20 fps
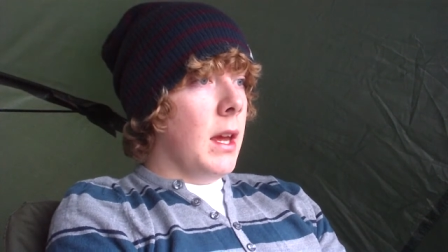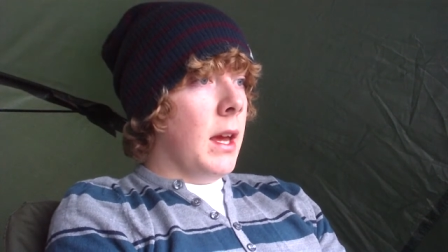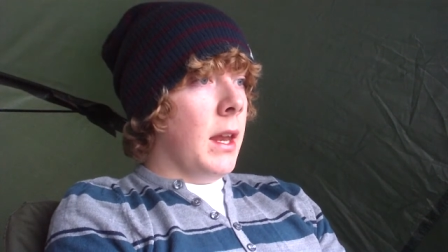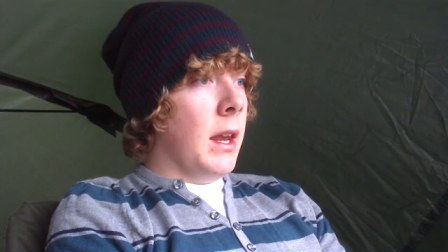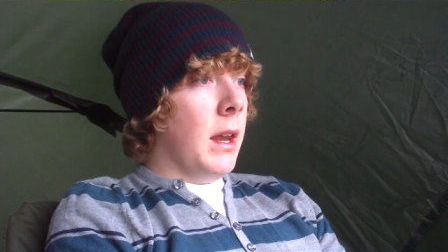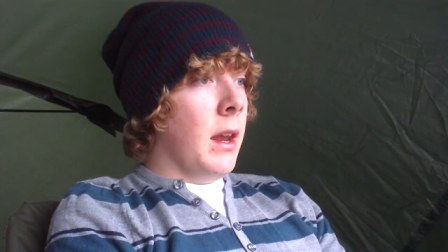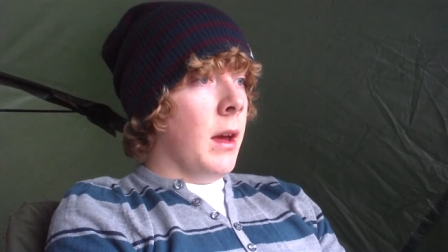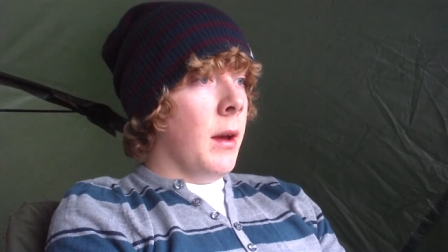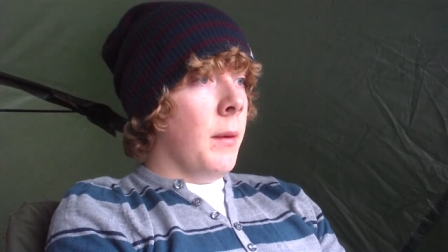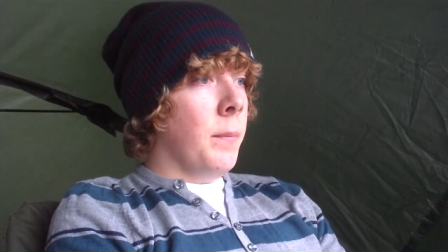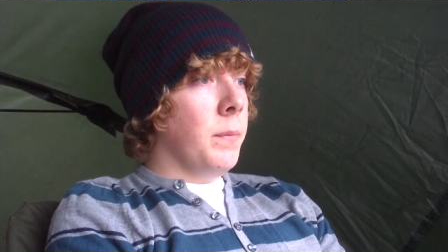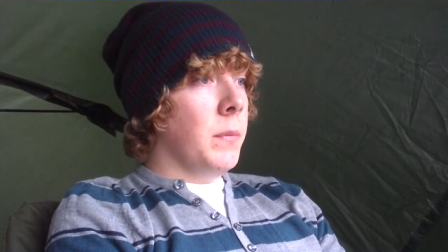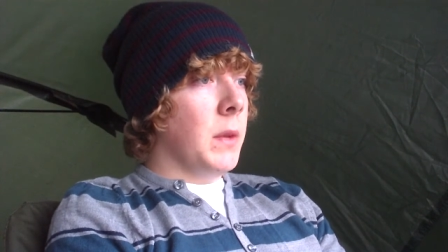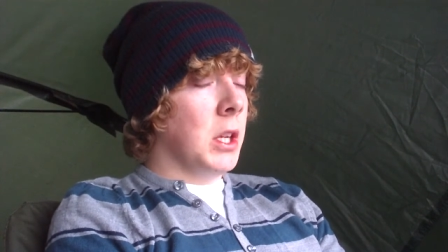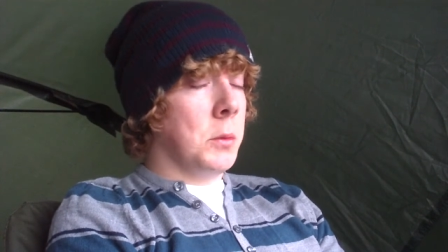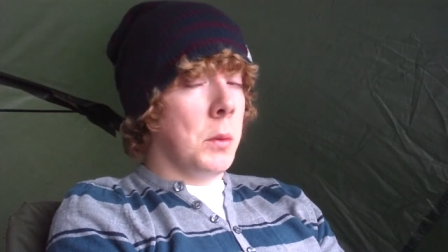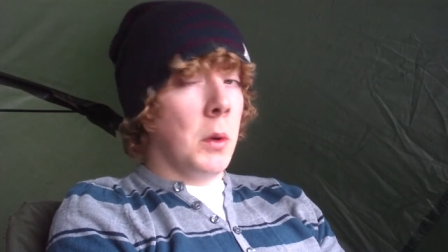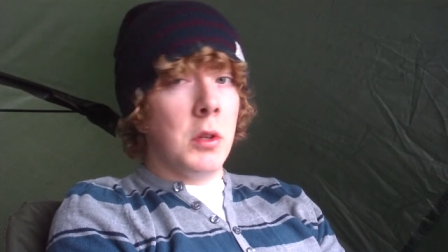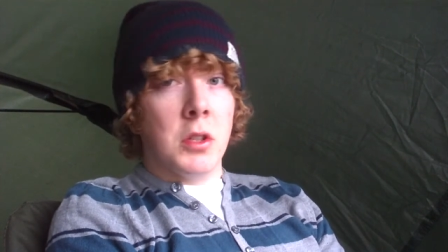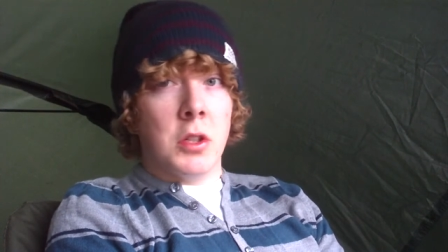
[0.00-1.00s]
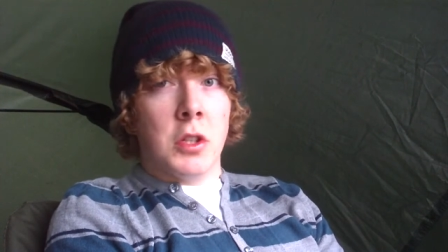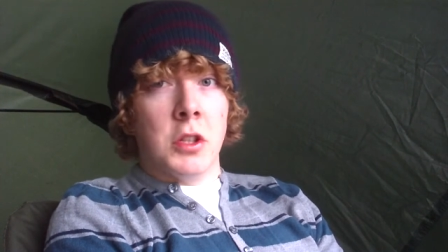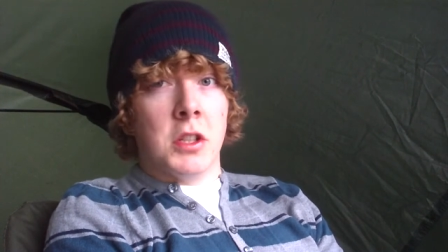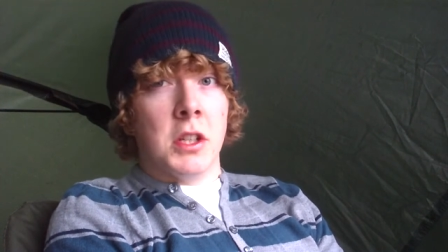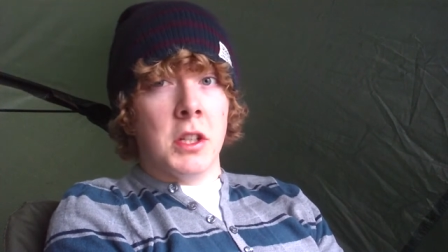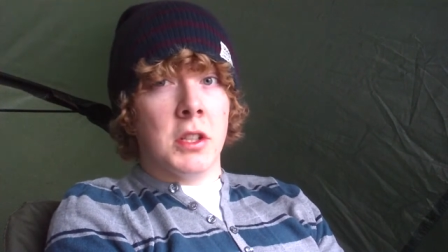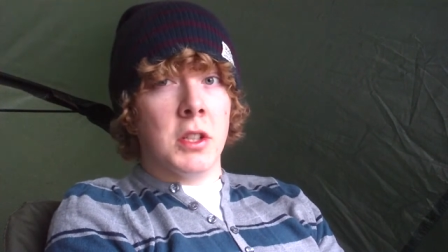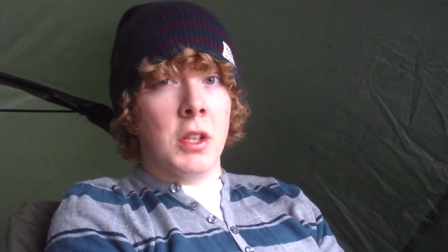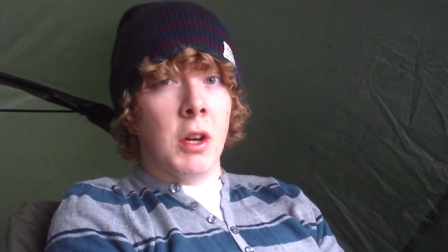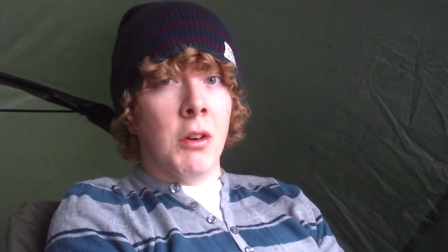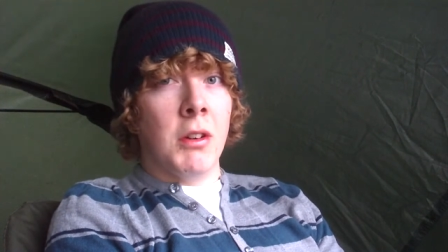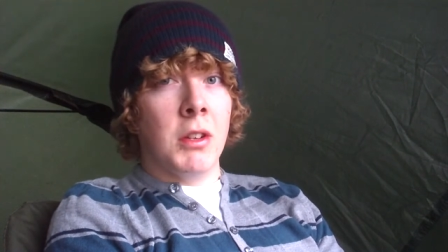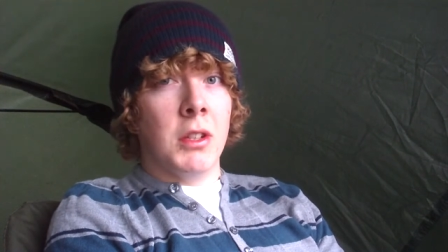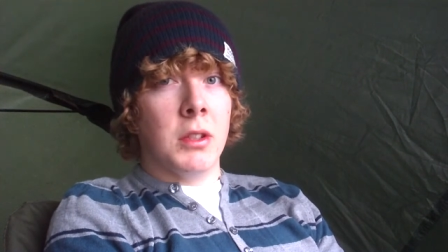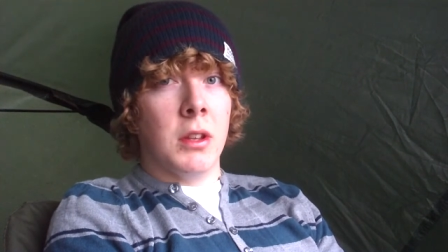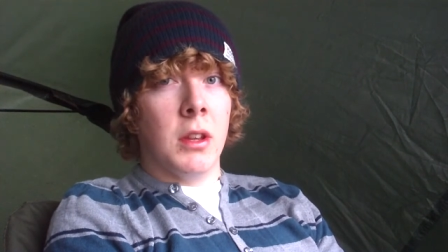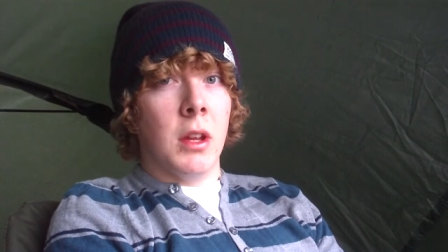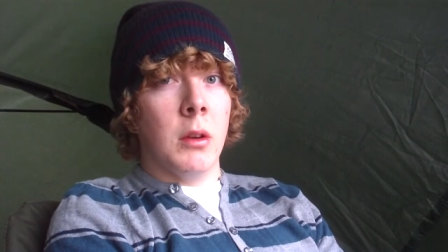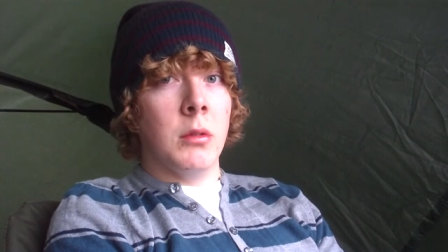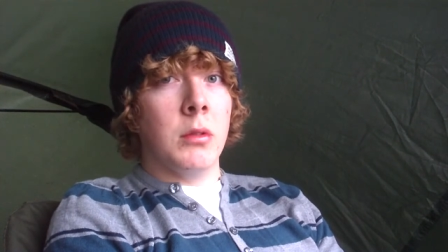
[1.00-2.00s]
And um, I suppose I should say sorry
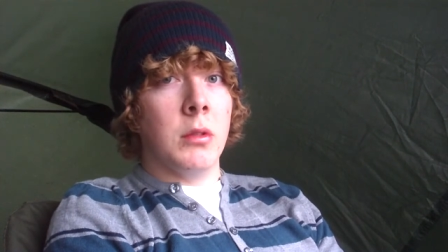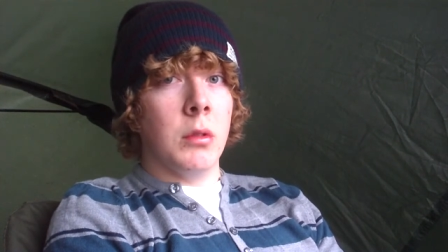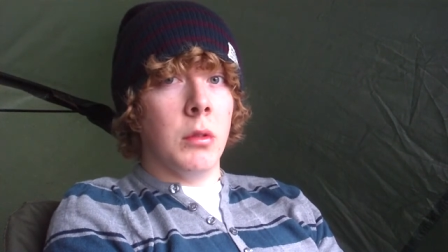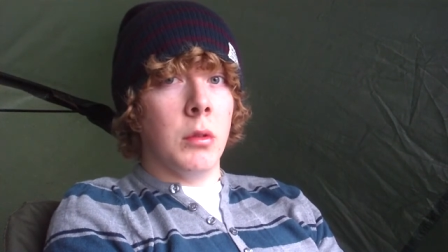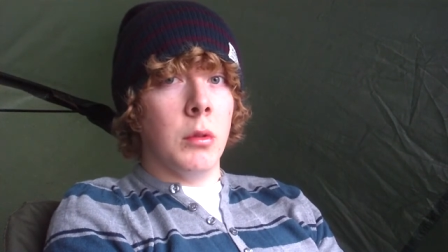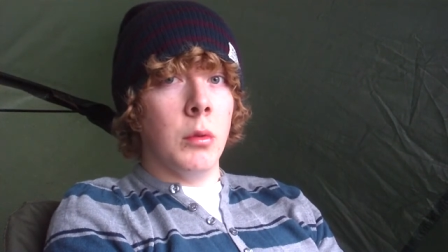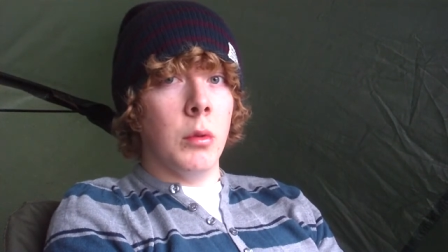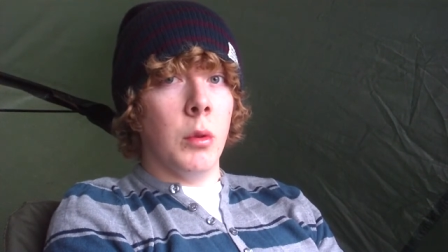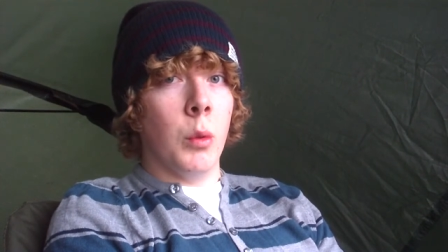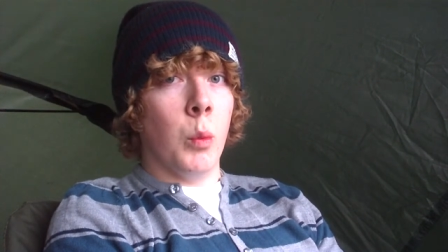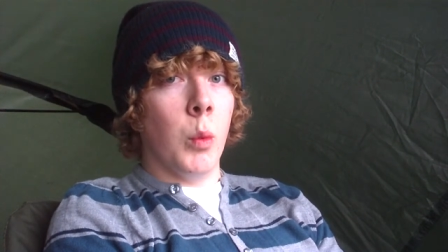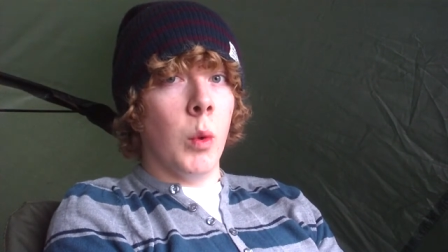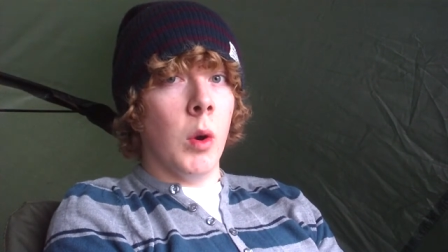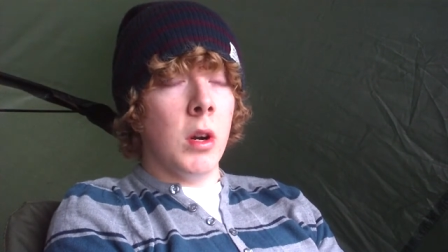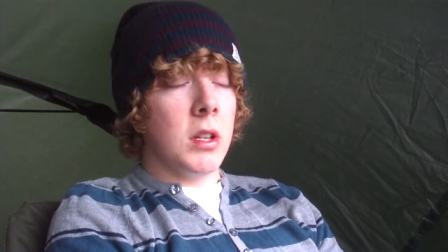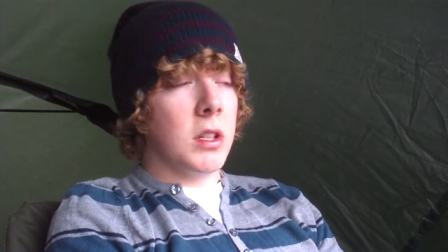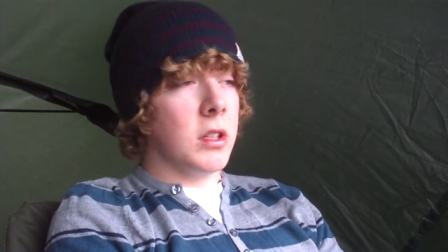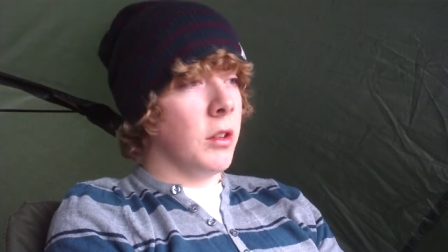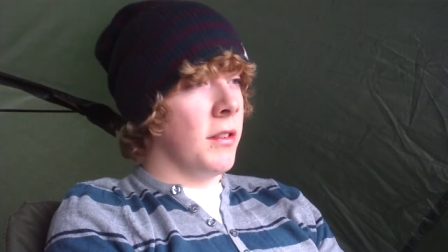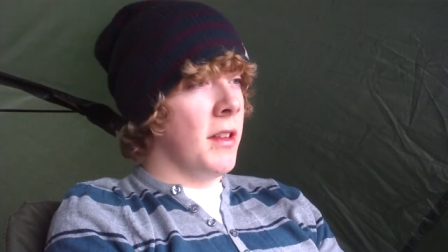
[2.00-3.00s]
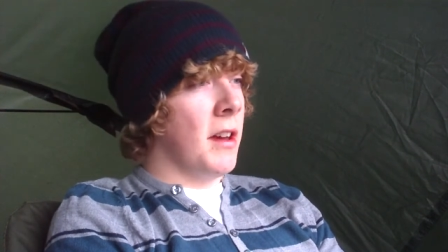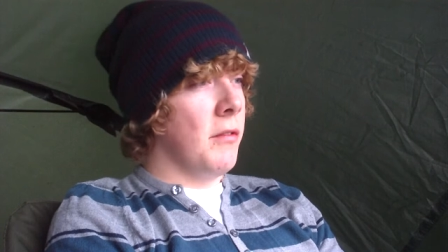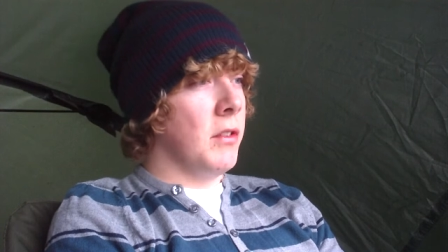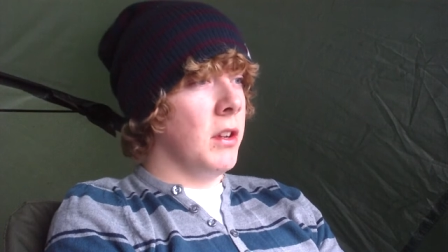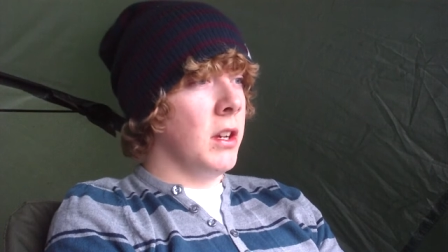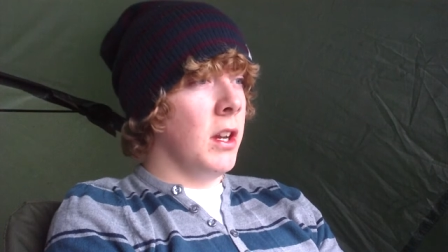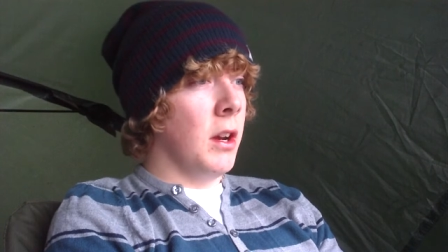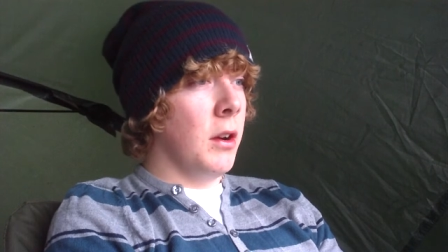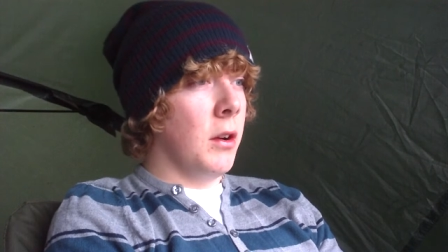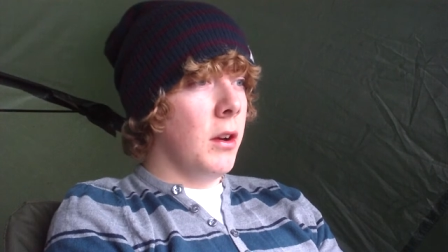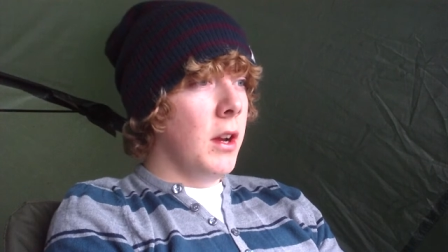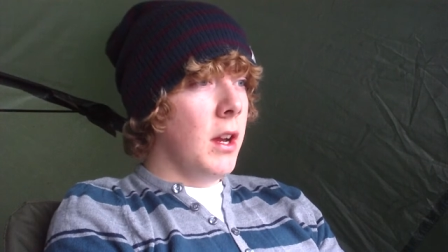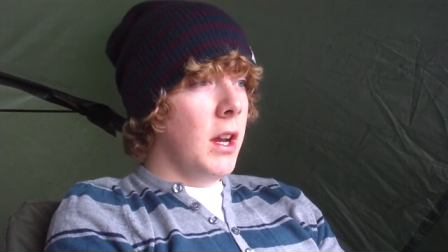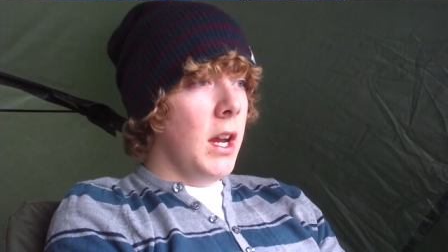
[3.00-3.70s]
to those who thought the worst on that video.